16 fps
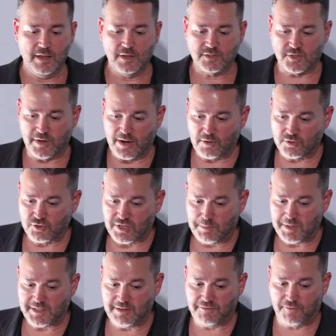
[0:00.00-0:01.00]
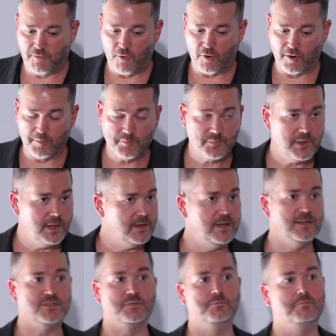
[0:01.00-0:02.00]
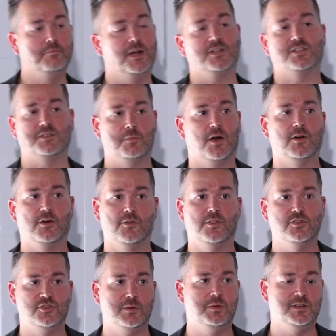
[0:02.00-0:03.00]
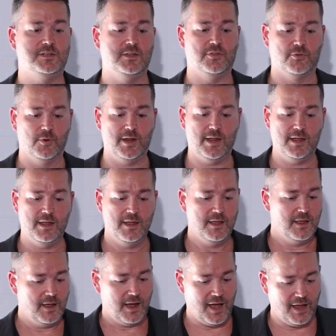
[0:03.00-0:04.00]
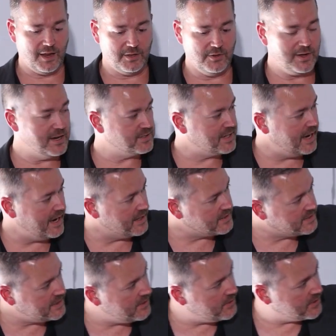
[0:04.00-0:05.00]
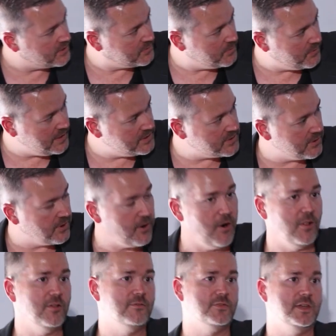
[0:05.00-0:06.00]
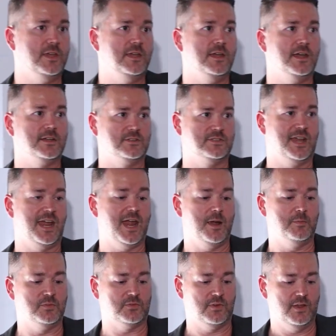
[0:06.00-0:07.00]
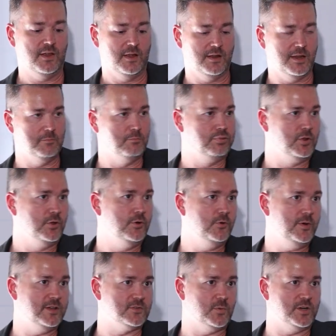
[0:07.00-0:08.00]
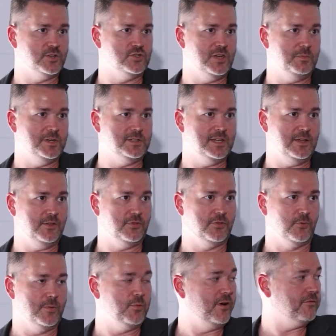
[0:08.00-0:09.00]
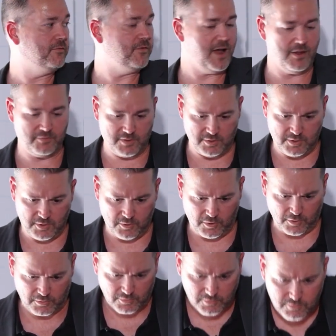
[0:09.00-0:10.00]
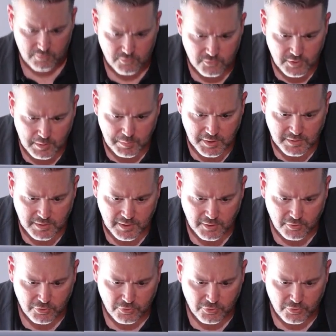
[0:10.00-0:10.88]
So now GPT-4 is much smarter than GPT-3. Uh, you guys can't see this. These are all of the exams. In blue is what GPT 3.5 could do, or GPT,